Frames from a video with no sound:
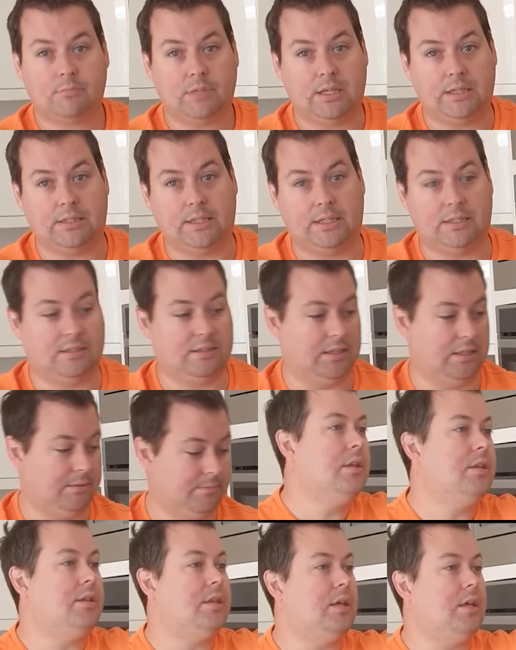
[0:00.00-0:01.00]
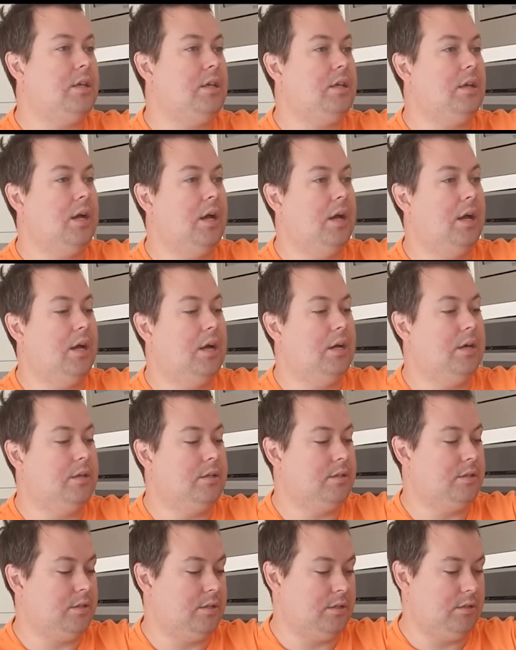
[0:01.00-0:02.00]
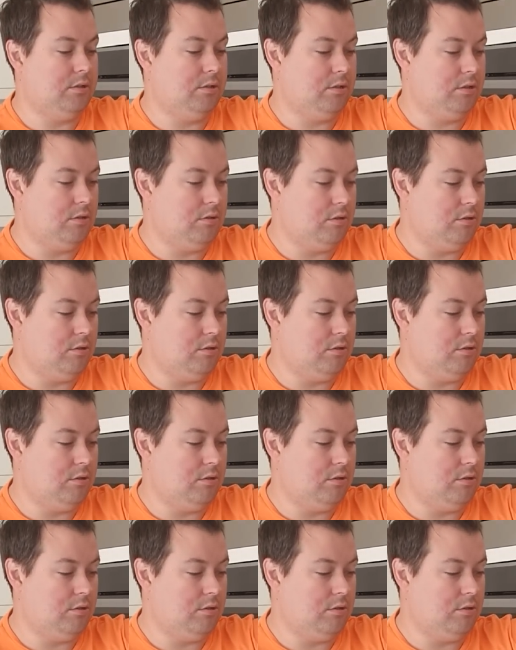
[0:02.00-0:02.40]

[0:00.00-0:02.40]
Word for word: and that's it. The, uh, the you,